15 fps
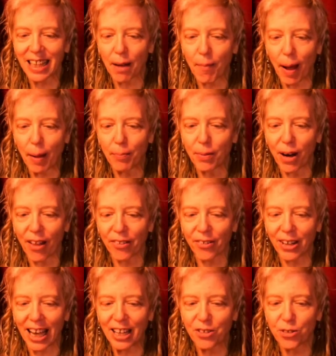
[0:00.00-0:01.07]
that my brother
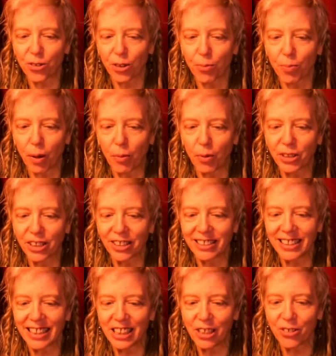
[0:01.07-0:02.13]
and Trungpa would
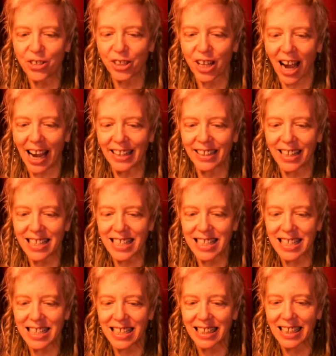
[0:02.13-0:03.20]
continue to guide us,
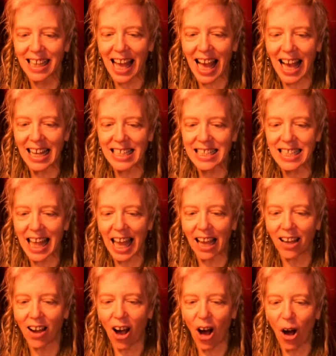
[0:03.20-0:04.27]
as
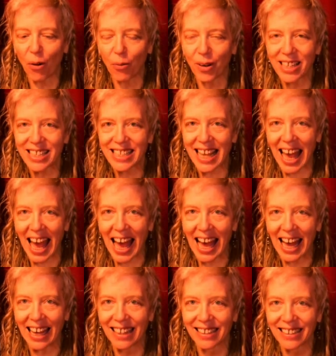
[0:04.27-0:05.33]
they always
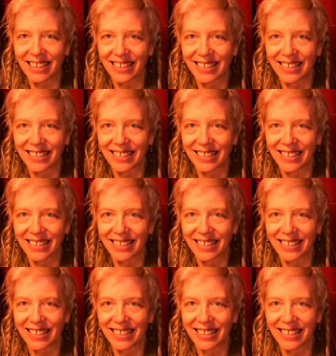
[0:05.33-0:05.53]
had.